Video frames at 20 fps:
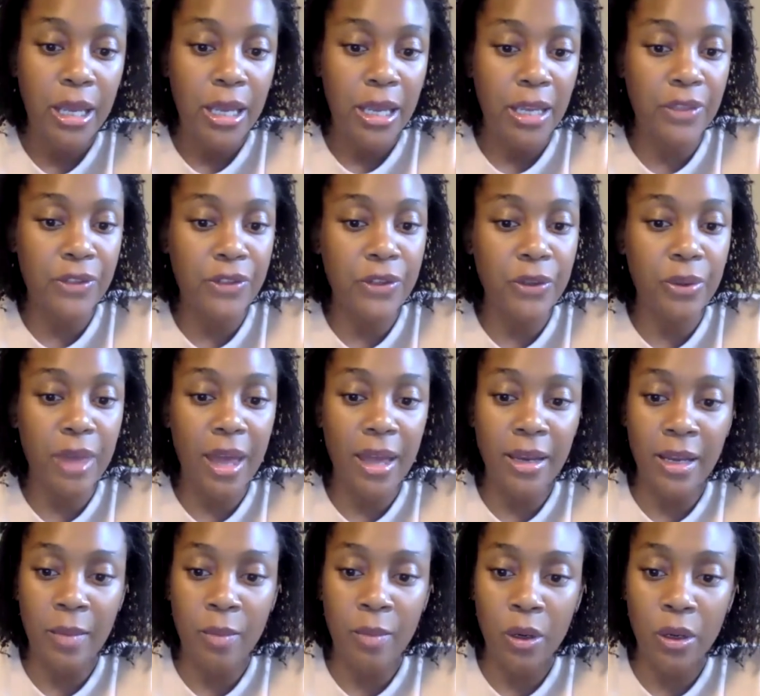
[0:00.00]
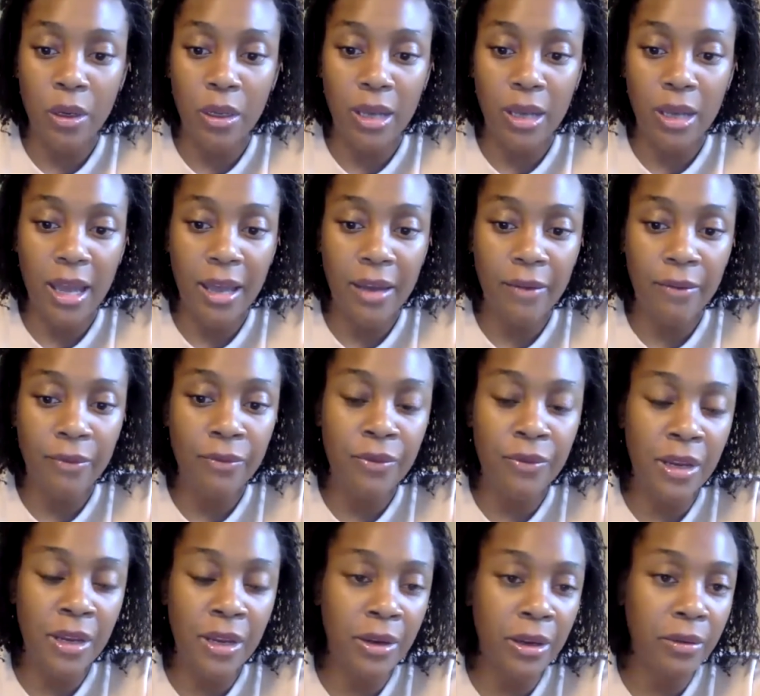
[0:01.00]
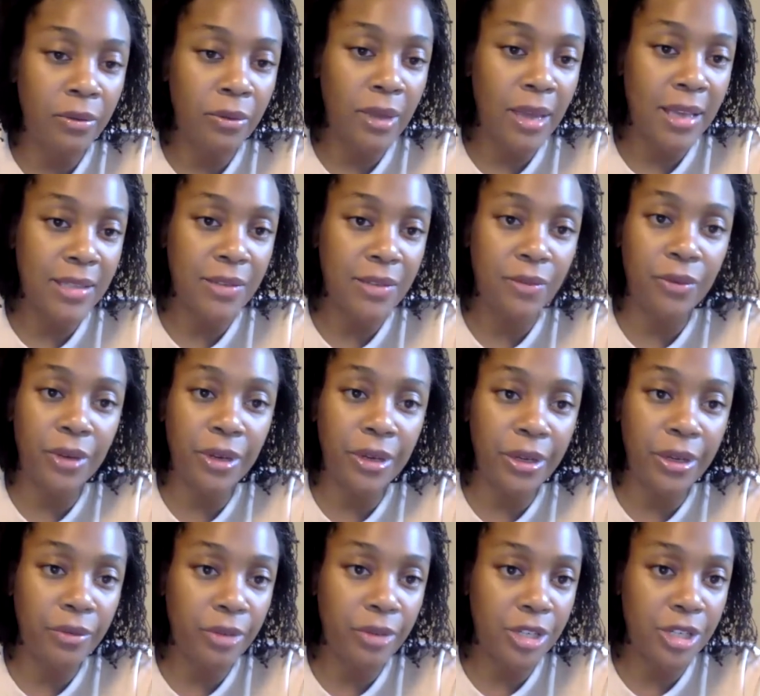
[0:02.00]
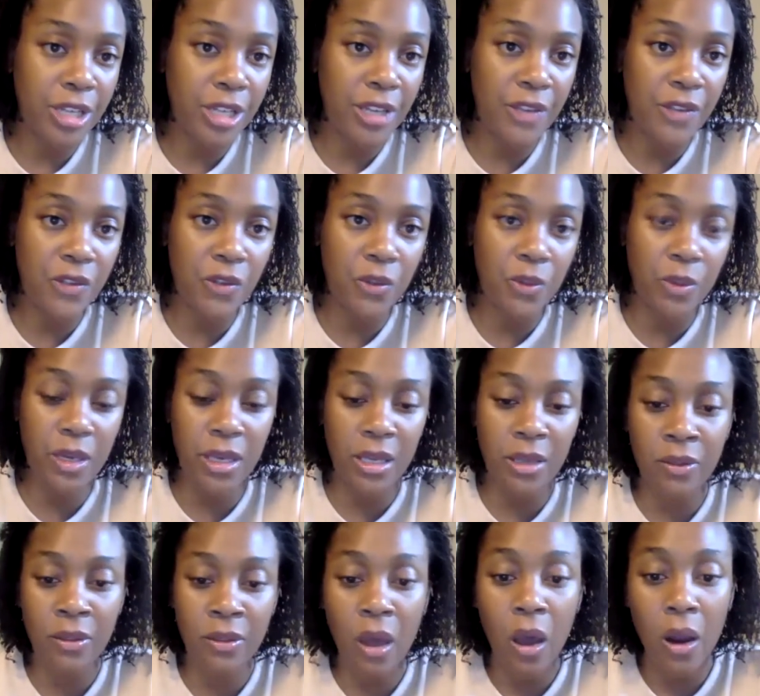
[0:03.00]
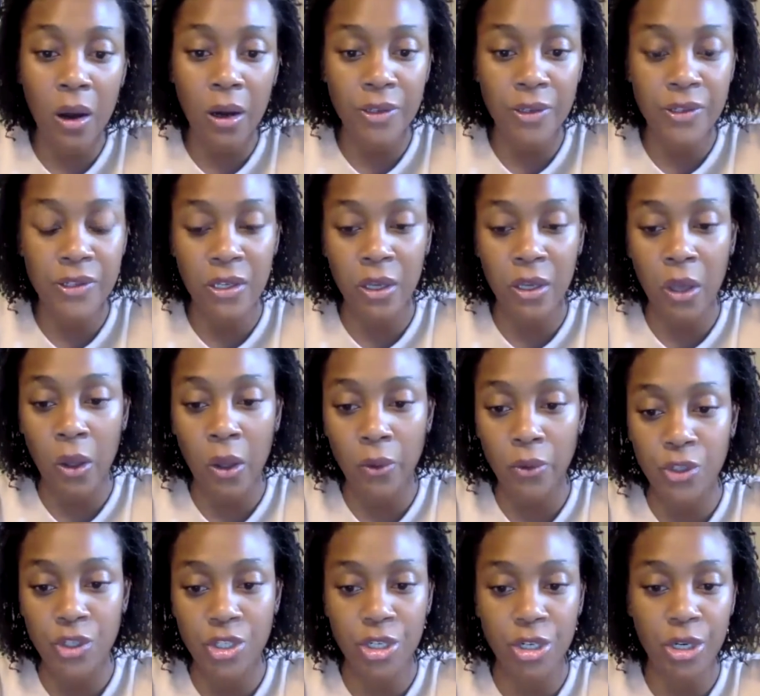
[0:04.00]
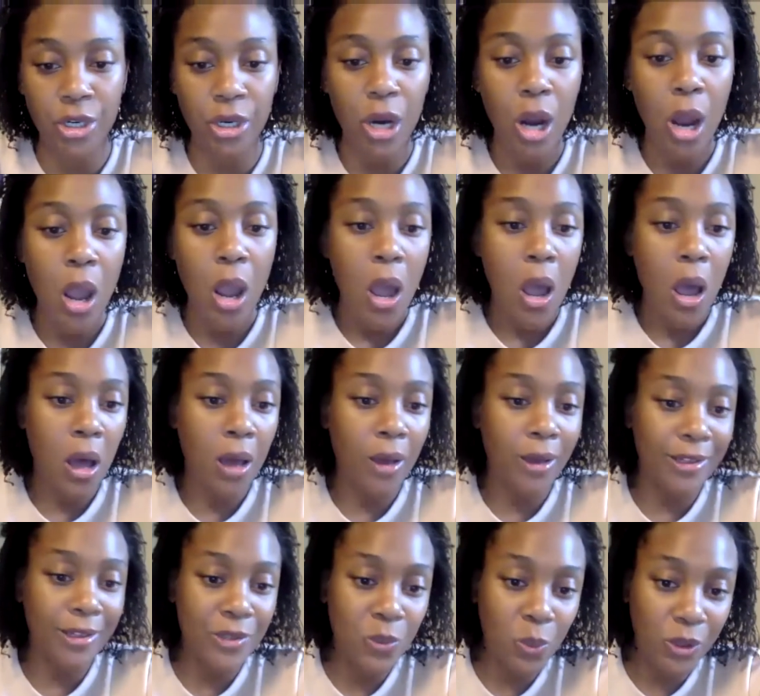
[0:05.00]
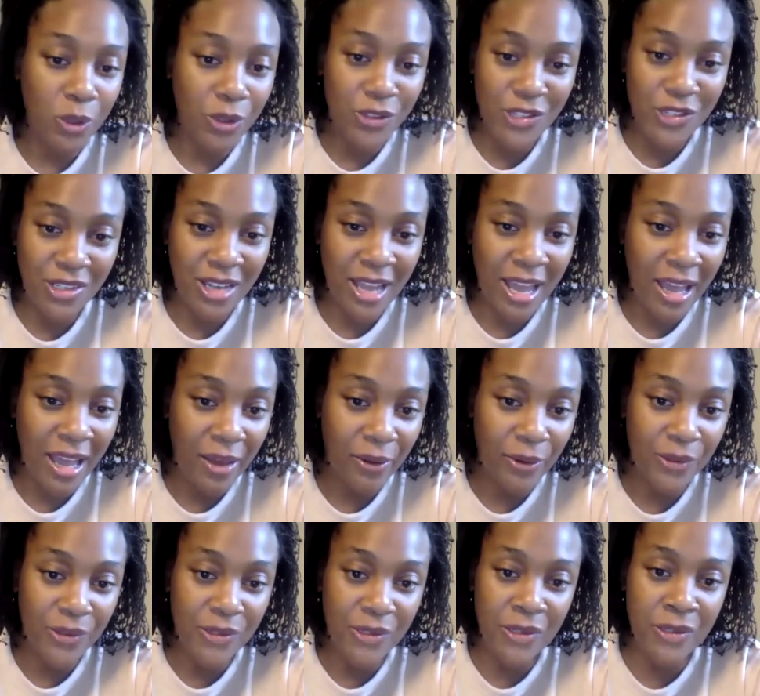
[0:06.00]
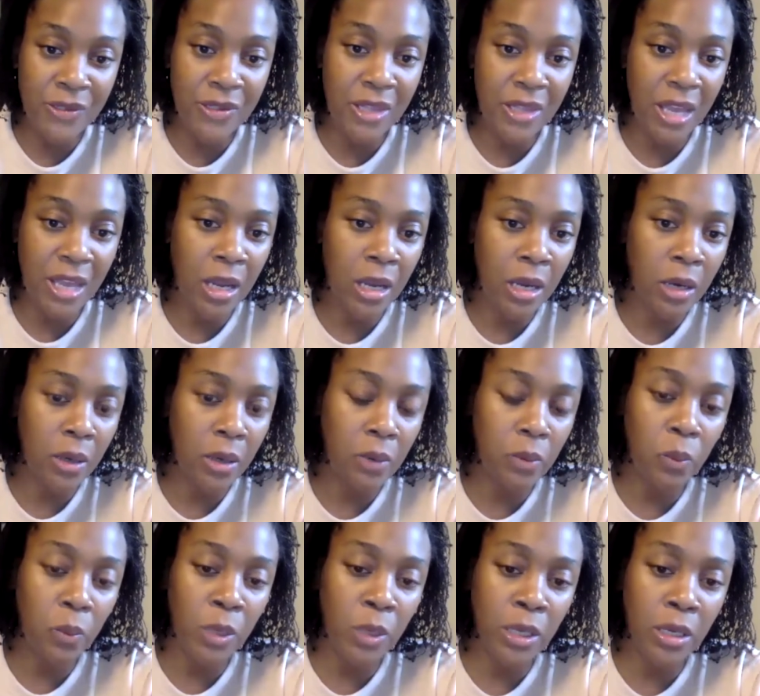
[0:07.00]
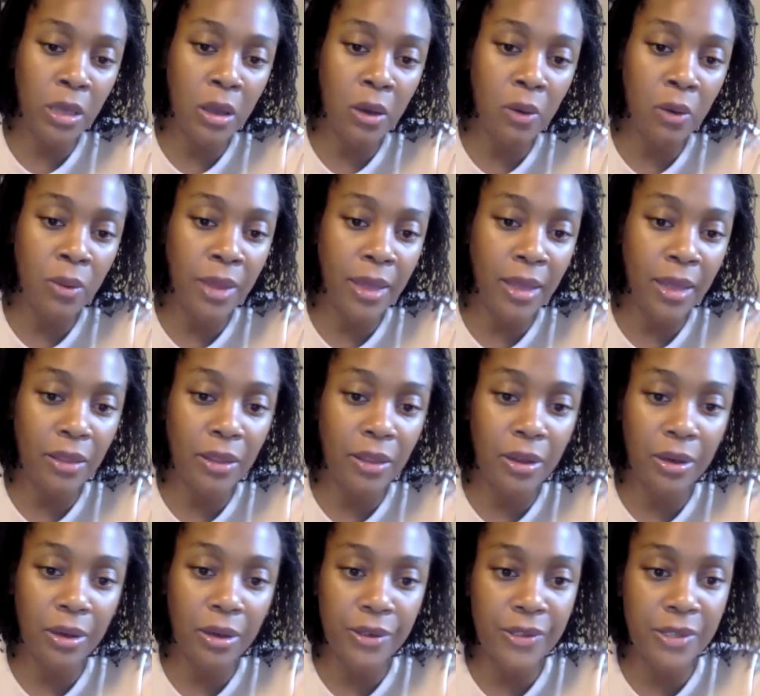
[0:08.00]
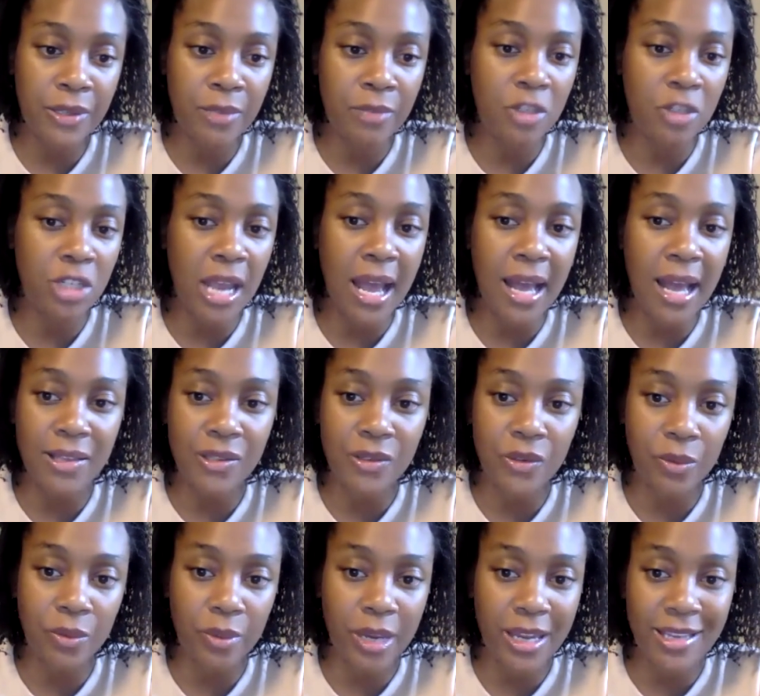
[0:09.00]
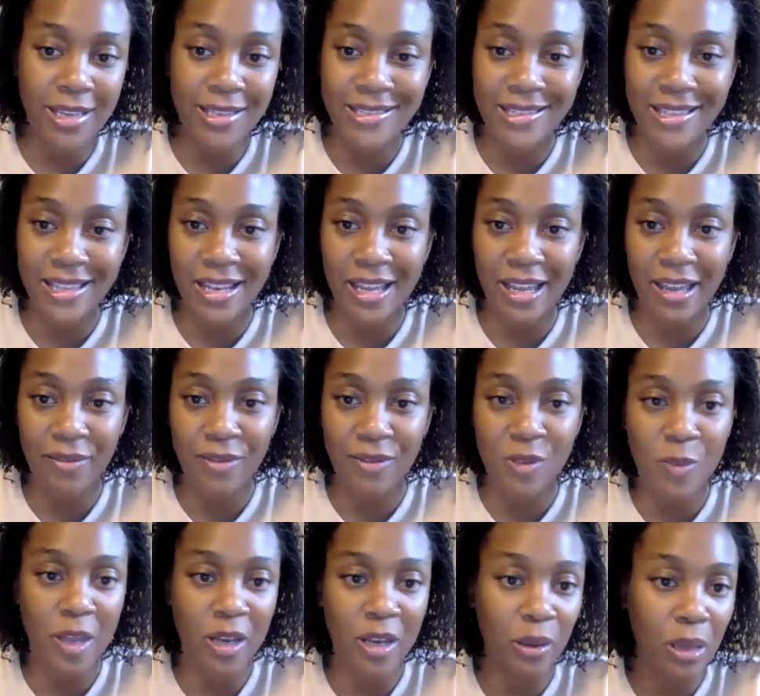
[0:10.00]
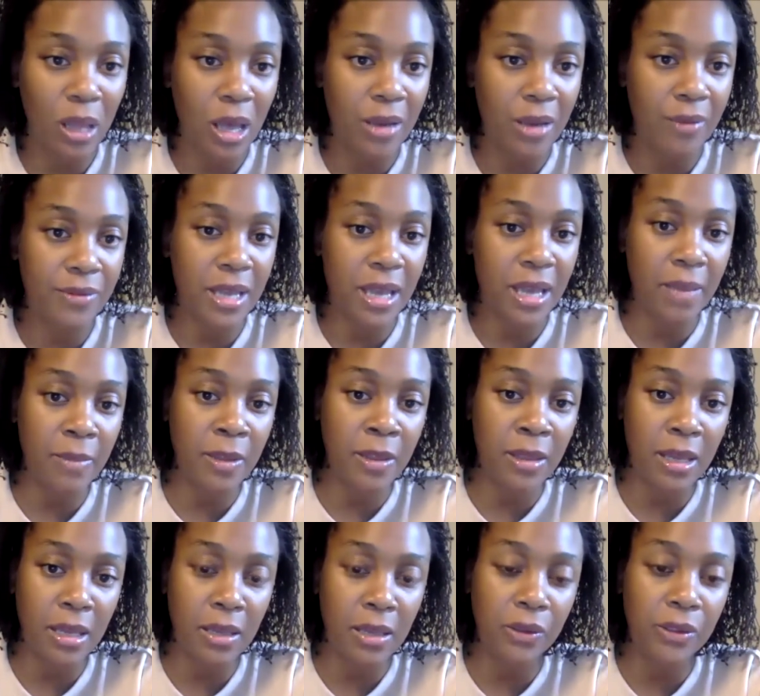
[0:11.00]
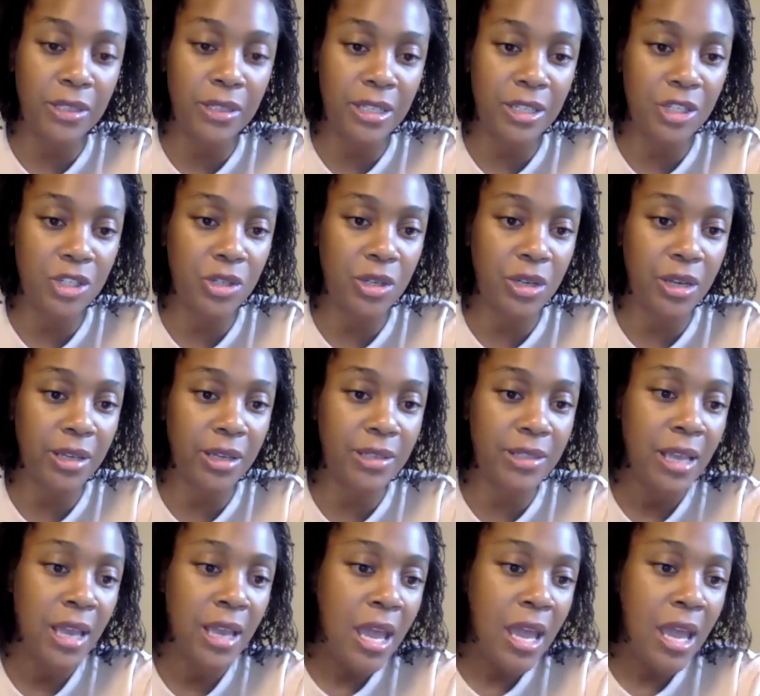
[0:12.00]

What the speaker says: And so that neighborhood has a very rich history in the arts and culture. August Wilson House is there, and we know that there are some jazz greats that have spent a lot of time in the Hill District.